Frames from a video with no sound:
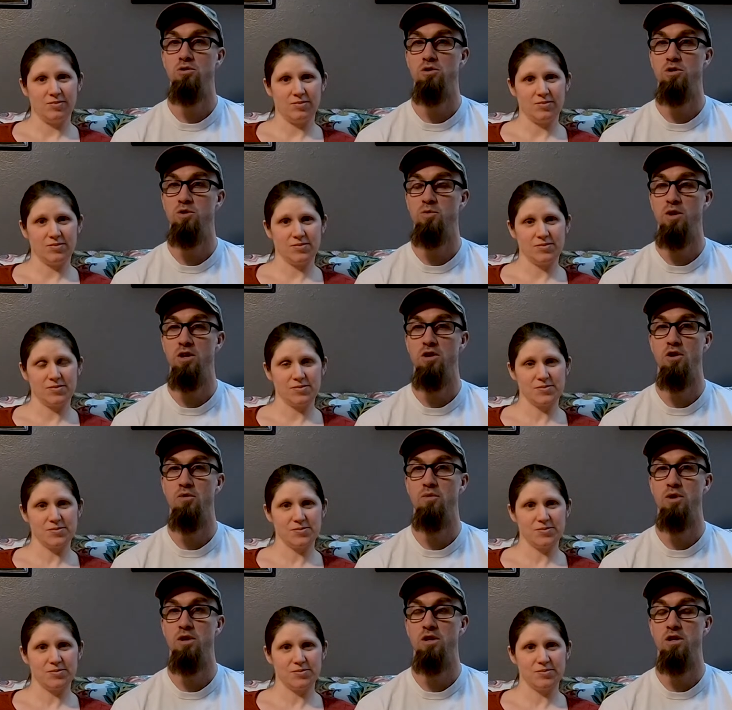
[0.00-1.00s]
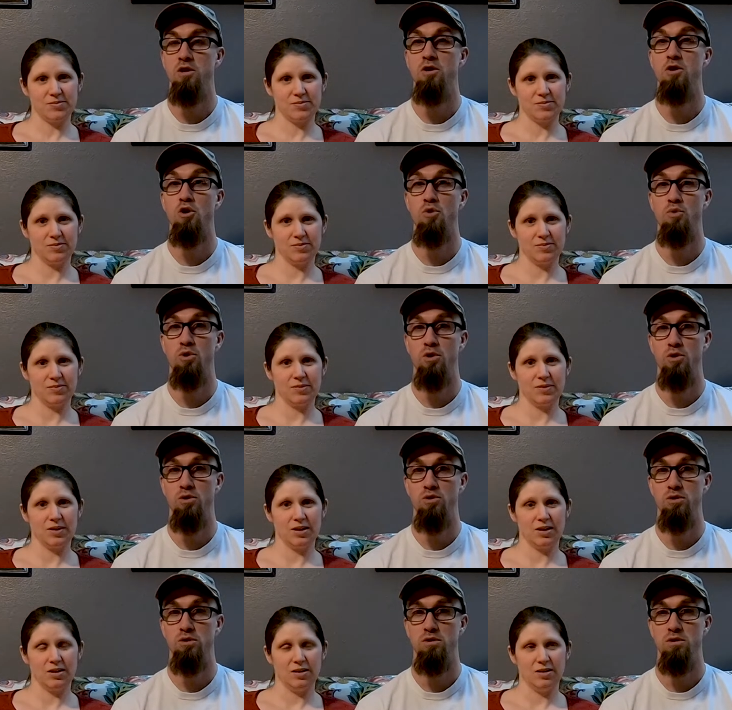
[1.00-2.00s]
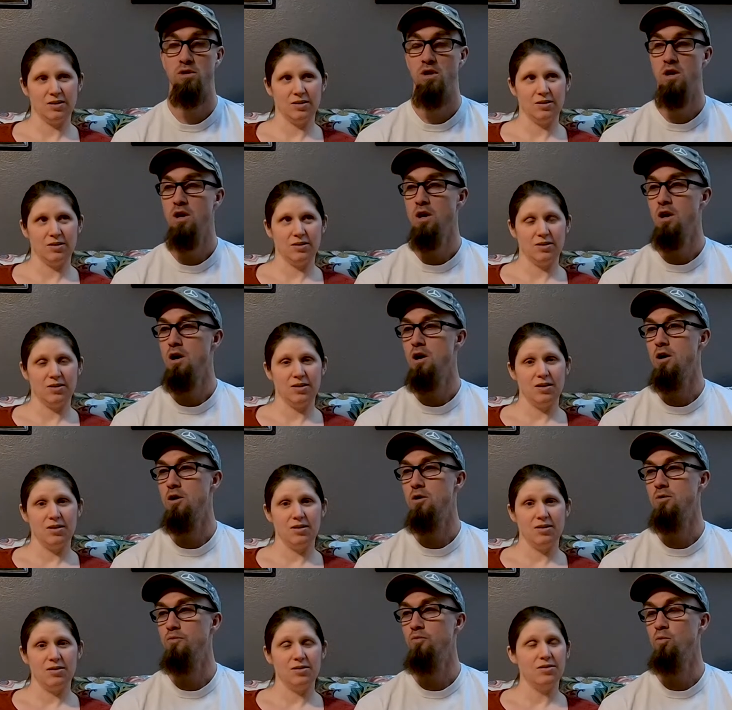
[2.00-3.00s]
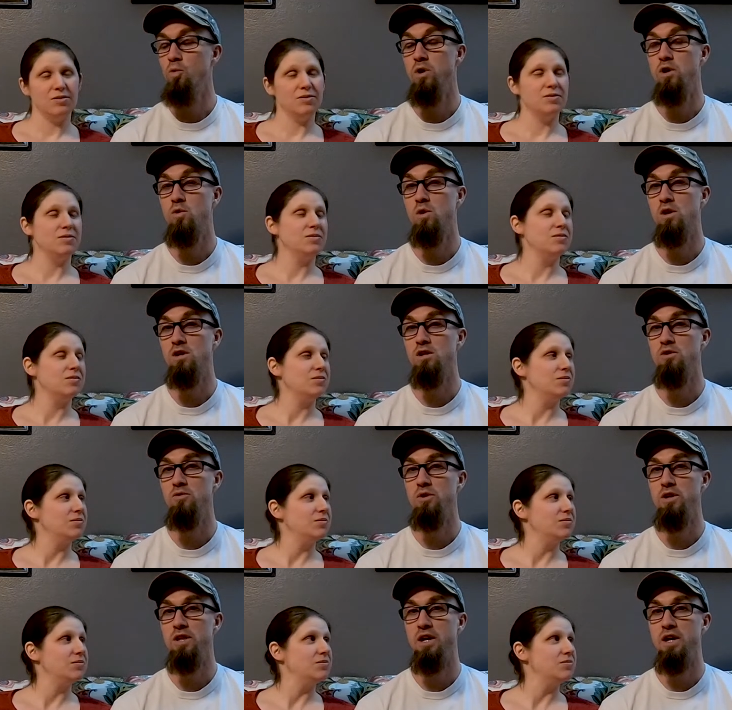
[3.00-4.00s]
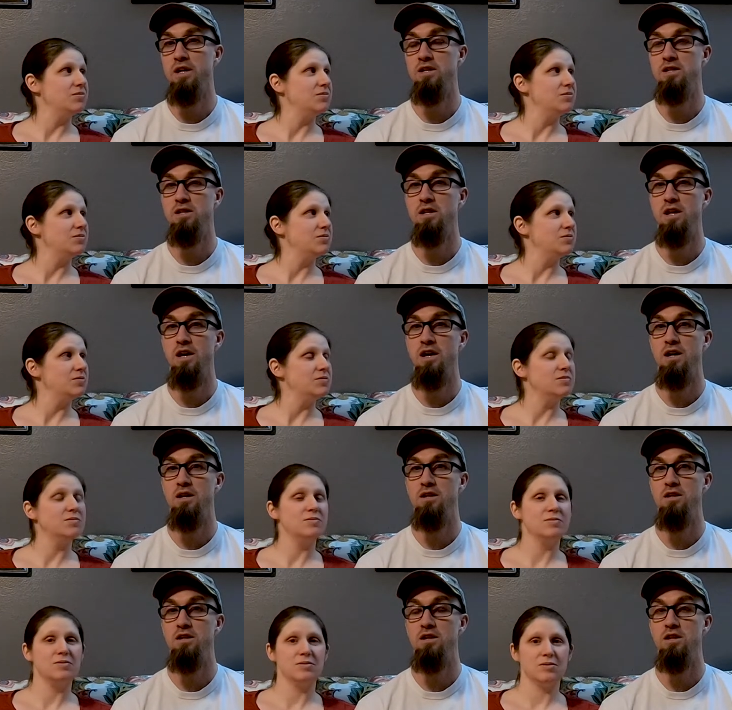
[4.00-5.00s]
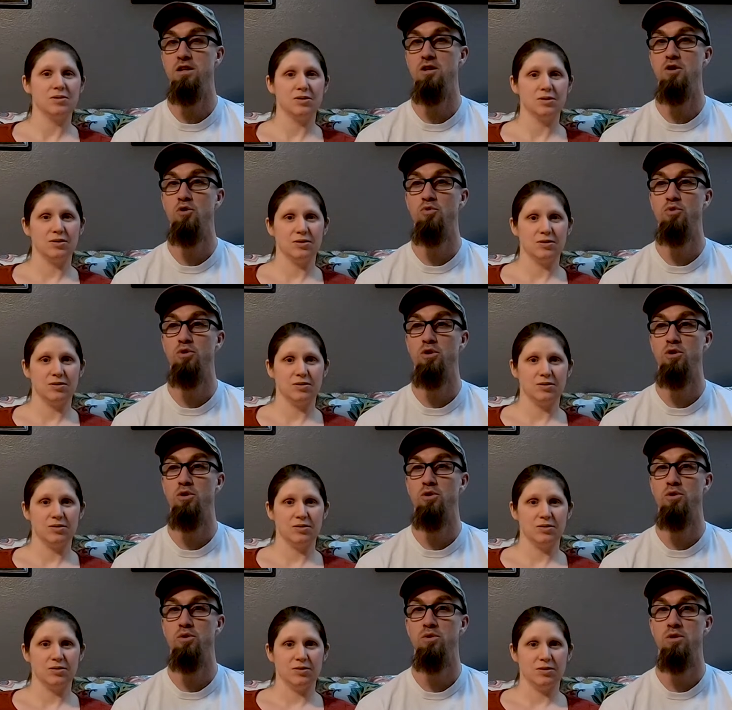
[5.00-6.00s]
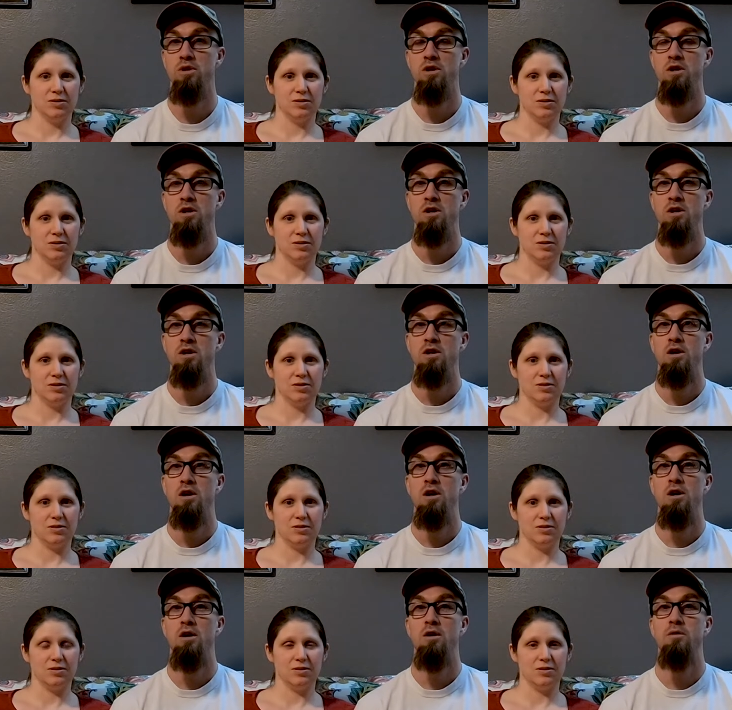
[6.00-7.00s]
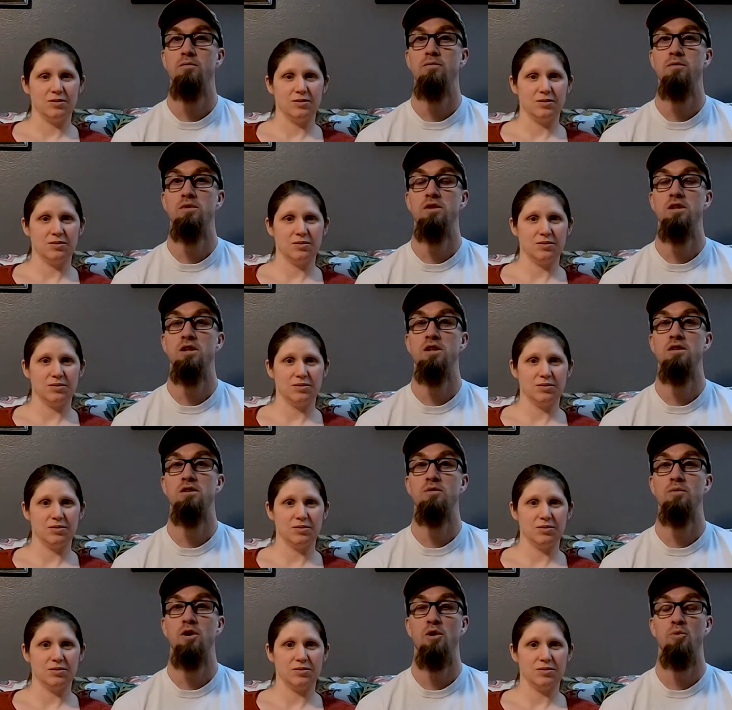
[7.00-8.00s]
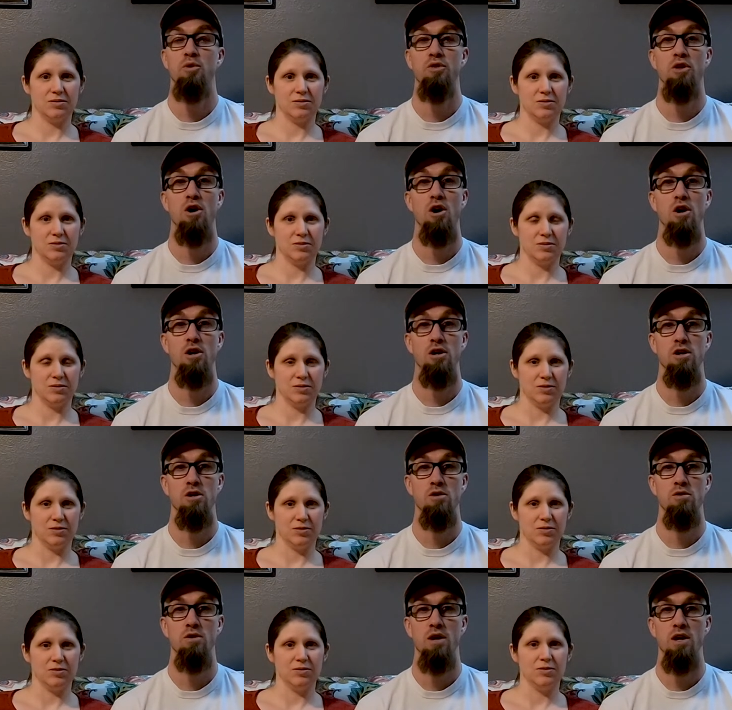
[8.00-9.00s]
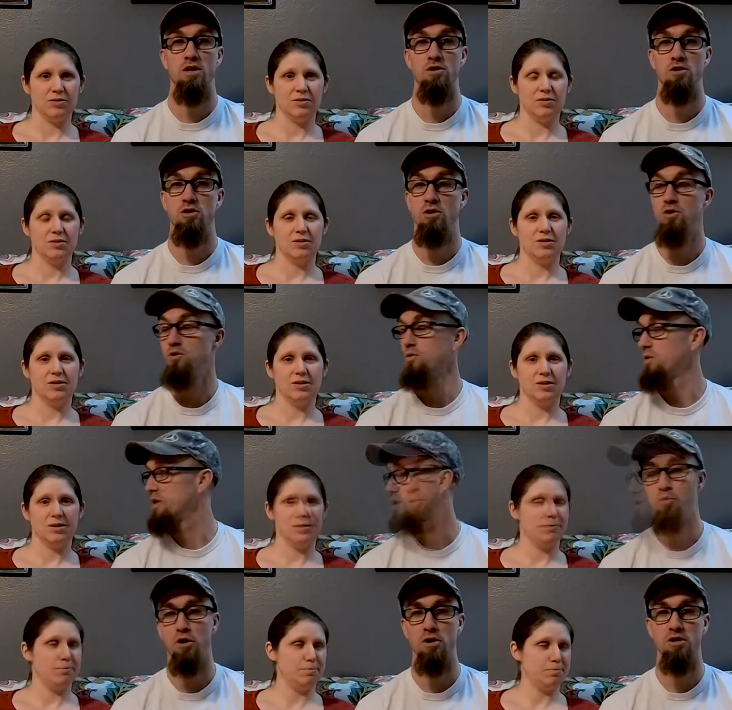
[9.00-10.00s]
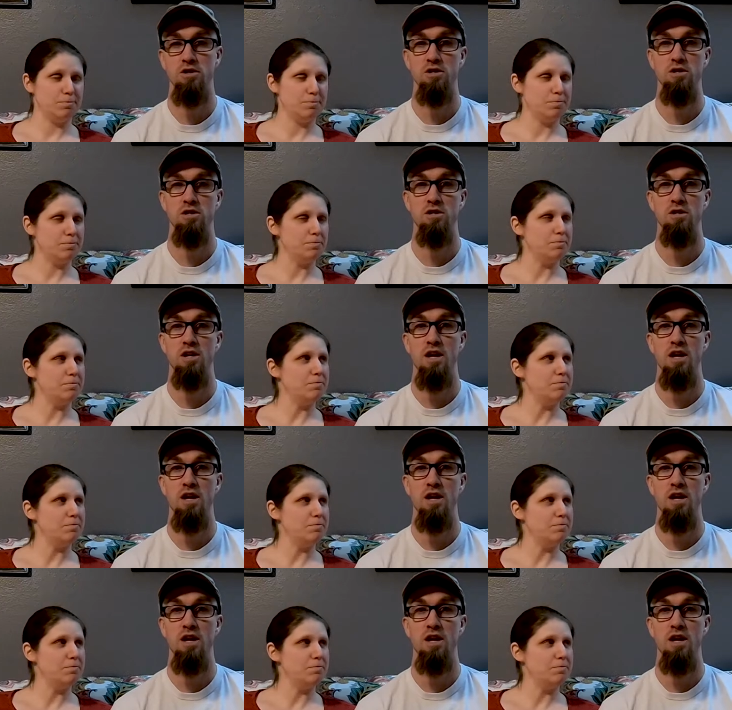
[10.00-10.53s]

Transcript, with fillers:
Speaker 1: to spend our money on GoPros. Um, we quickly realized that the GoPro um, needed some help with the audio, and so we purchased